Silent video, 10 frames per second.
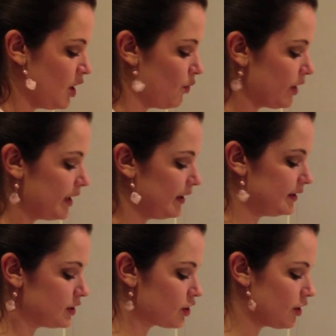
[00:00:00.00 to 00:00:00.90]
We're going to let
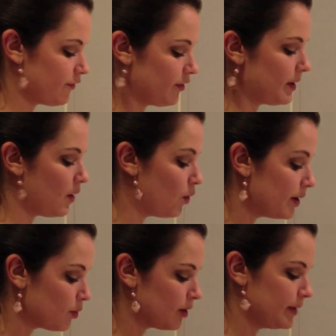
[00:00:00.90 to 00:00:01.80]
this cook for about
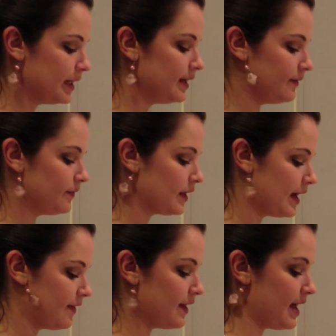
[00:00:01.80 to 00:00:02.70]
1 more minute,
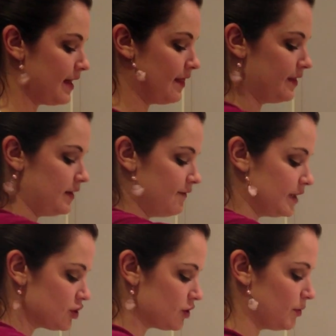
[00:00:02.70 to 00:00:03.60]
and then the
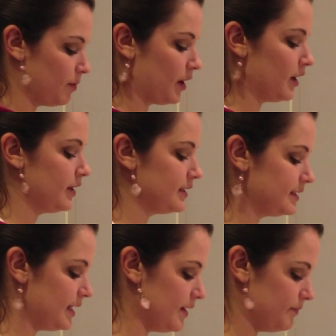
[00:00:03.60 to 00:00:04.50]
vegetable part is
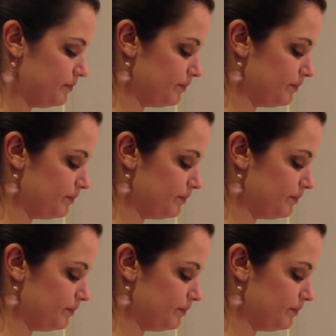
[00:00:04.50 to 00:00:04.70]
done.